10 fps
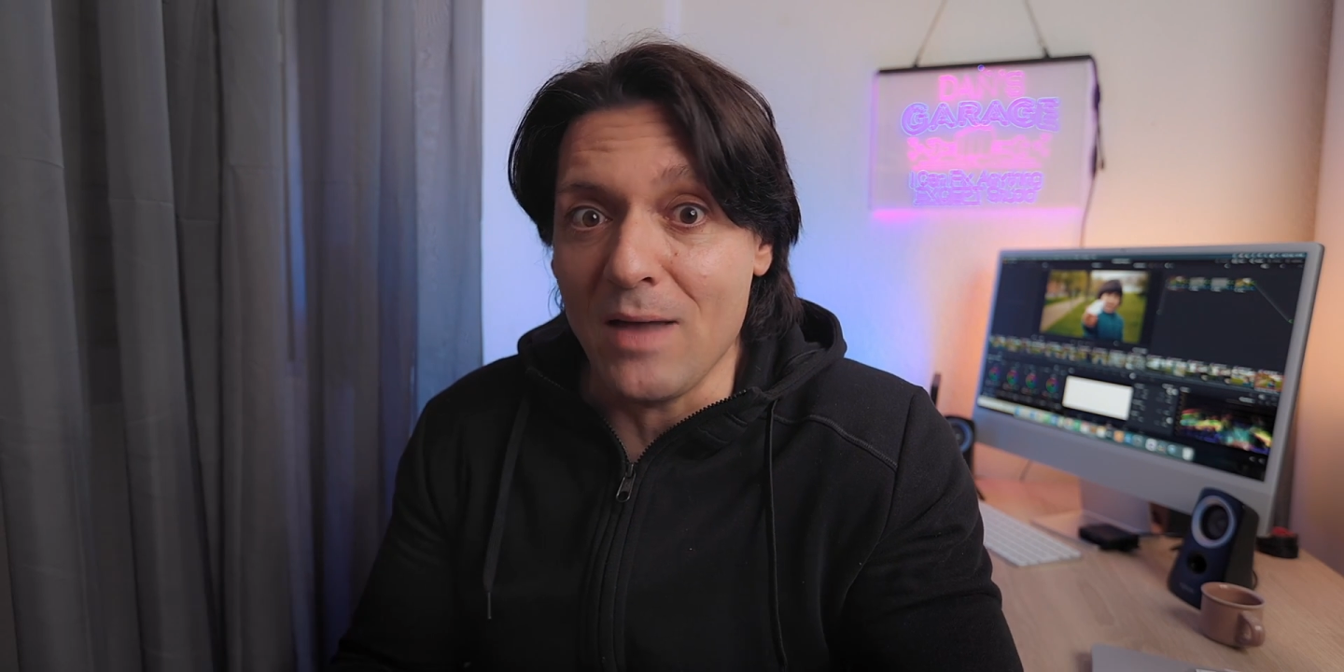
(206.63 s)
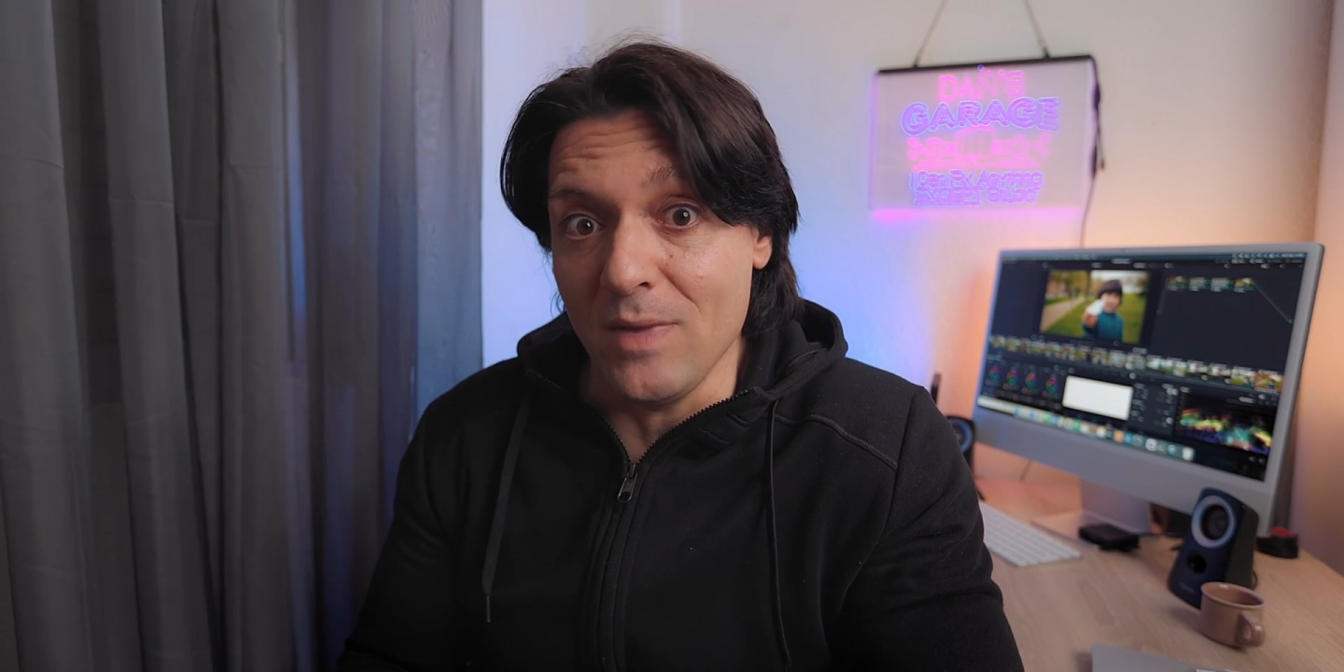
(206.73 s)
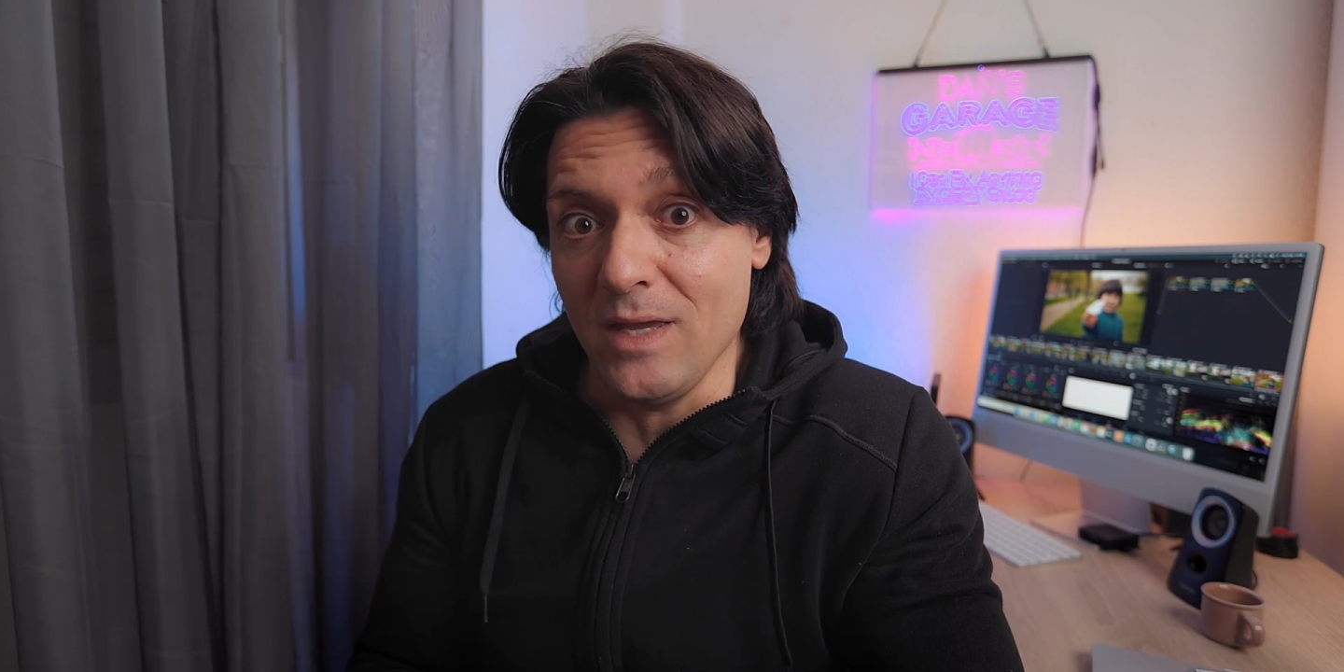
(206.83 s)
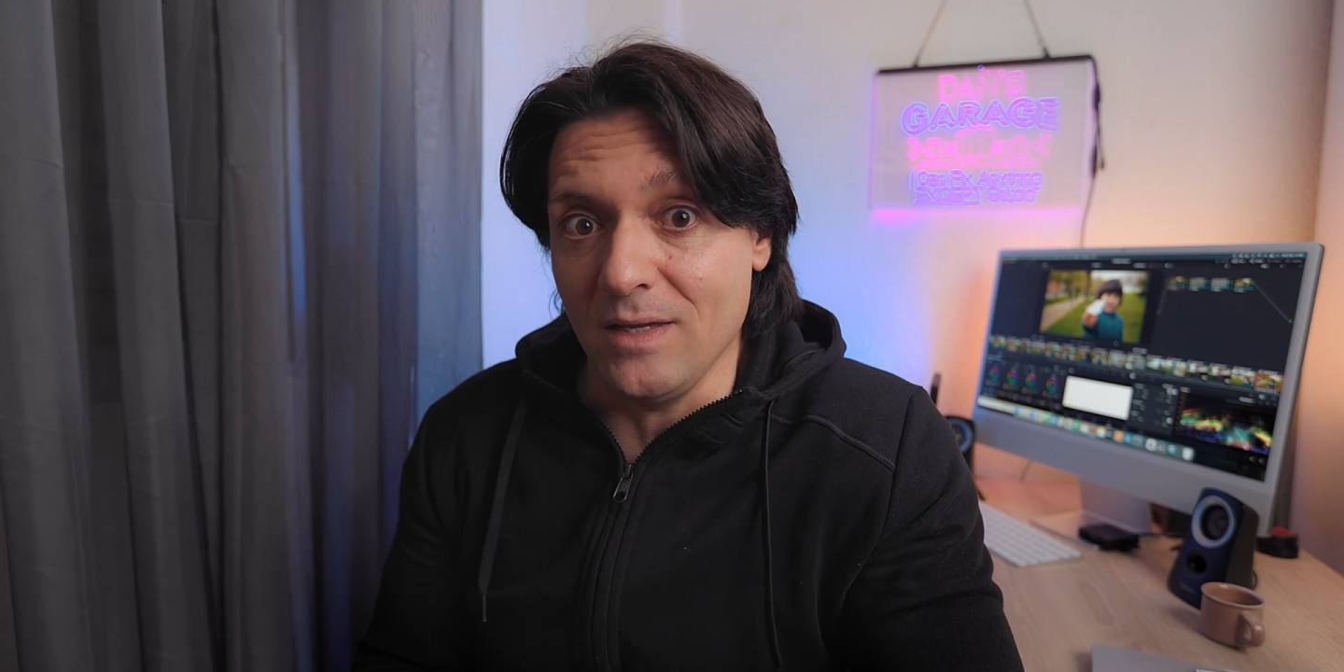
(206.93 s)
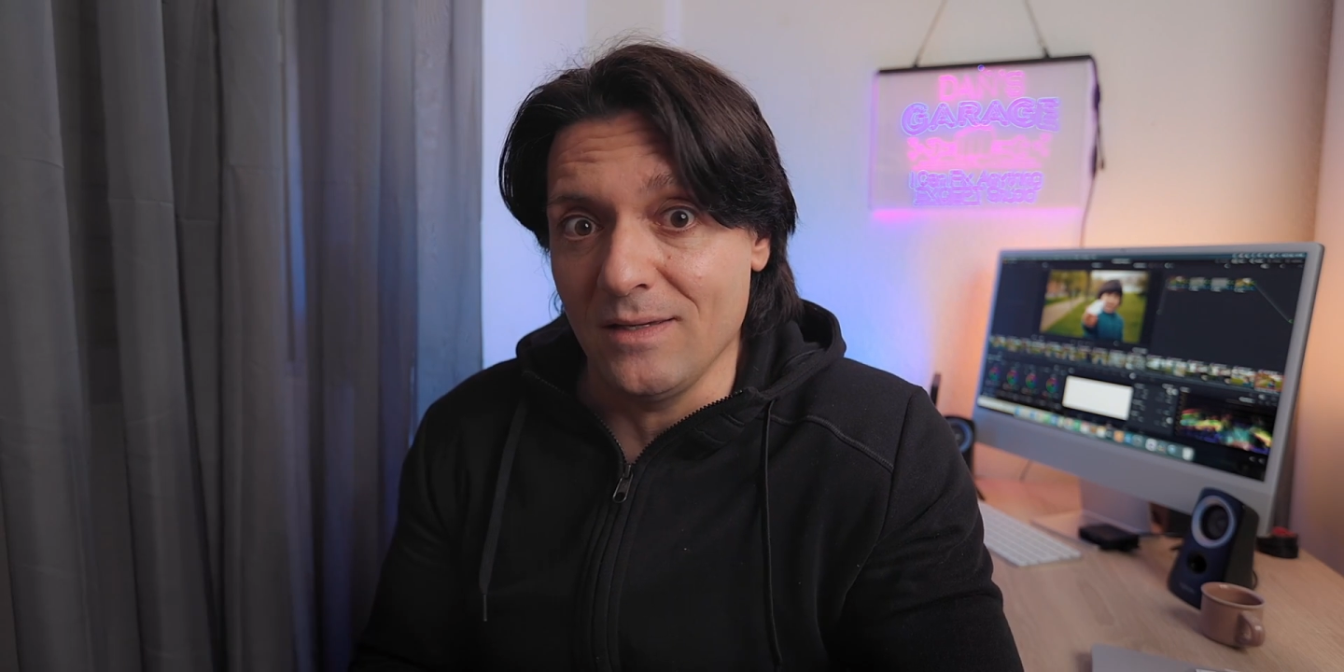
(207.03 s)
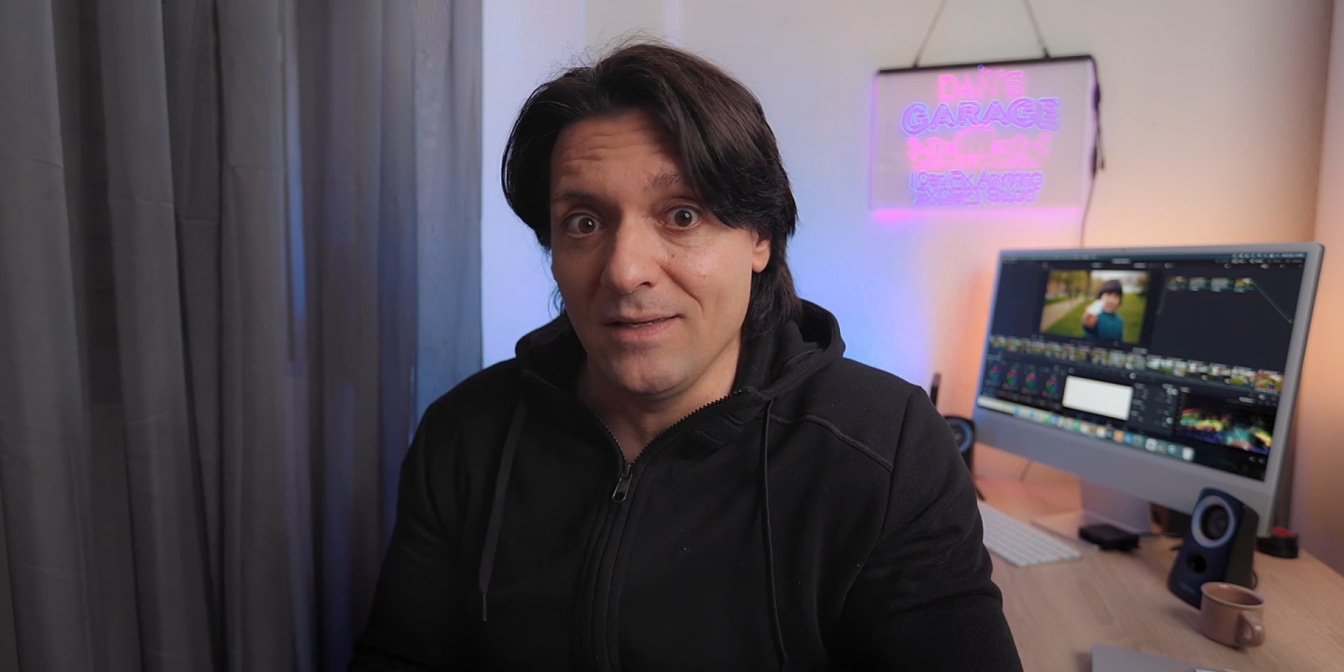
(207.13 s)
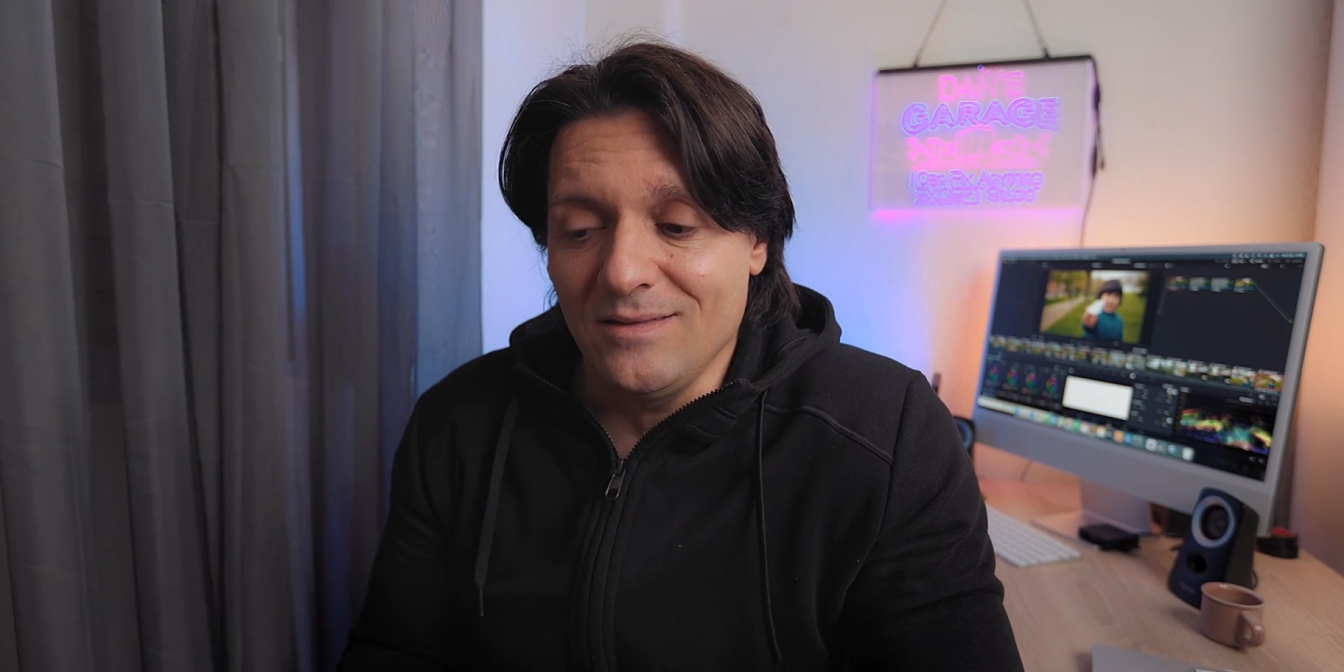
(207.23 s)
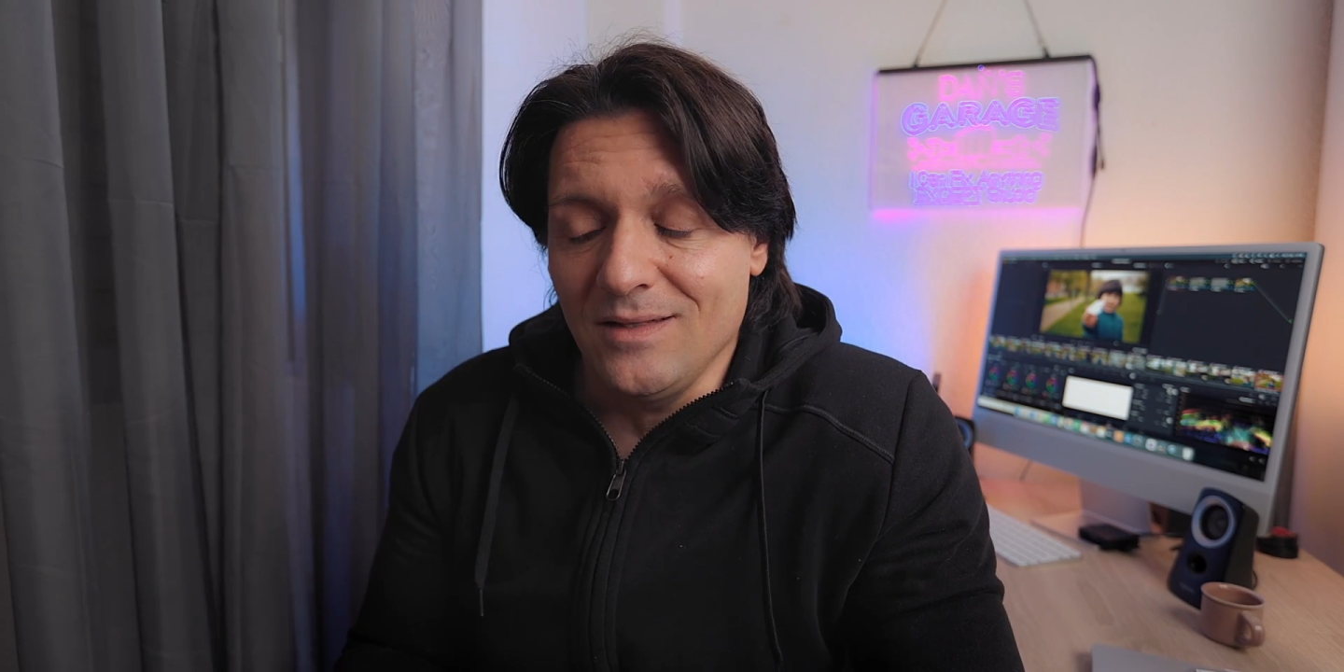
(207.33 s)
I make.